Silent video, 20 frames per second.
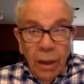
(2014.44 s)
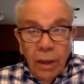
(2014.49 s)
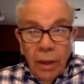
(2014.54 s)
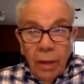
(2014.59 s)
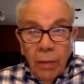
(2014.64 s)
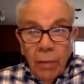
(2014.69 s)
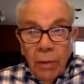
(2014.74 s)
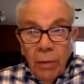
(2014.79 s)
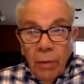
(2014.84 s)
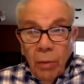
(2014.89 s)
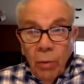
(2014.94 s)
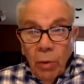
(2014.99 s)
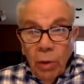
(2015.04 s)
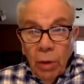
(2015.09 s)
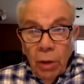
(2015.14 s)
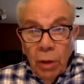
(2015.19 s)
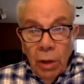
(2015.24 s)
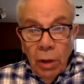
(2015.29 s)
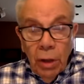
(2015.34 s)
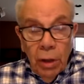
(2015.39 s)
think maybe
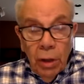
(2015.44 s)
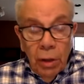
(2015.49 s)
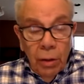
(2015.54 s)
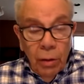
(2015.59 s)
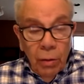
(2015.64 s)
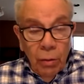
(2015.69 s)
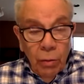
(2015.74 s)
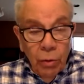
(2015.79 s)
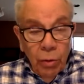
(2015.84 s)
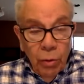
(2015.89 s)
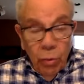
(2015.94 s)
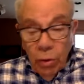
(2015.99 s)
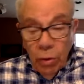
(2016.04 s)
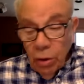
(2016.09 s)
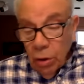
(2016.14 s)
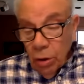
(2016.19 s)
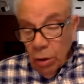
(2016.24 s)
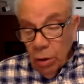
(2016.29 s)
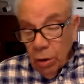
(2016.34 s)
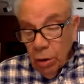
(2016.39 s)
we'll do a
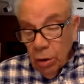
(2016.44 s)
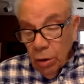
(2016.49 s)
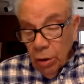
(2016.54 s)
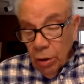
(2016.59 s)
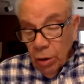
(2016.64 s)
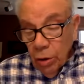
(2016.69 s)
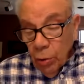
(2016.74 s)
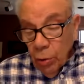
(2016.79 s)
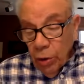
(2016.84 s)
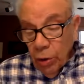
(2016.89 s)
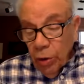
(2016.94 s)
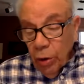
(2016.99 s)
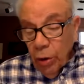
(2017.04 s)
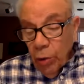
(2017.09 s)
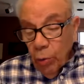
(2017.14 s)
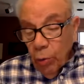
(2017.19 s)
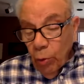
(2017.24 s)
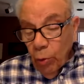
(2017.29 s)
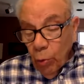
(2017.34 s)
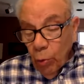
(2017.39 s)
little, well,
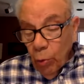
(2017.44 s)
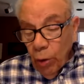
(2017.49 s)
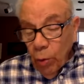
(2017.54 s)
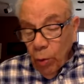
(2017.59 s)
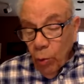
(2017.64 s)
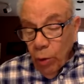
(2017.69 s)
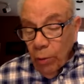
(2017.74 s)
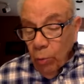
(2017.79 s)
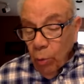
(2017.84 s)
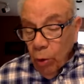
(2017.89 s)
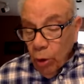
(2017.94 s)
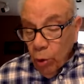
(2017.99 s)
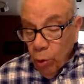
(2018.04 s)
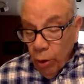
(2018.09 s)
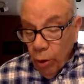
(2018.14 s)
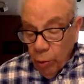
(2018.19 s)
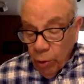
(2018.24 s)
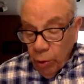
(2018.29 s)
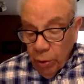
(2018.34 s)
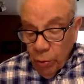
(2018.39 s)
no, one more
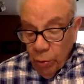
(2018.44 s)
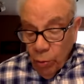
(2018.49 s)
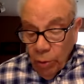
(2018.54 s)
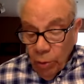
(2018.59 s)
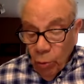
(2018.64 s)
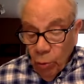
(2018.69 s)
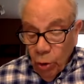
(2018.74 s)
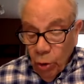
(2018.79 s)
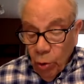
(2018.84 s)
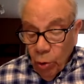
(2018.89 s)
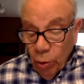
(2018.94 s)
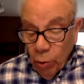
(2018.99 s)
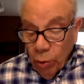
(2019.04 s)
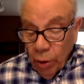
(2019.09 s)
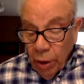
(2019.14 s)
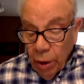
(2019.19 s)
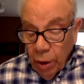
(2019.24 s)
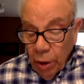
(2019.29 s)
quick one. One more quick one.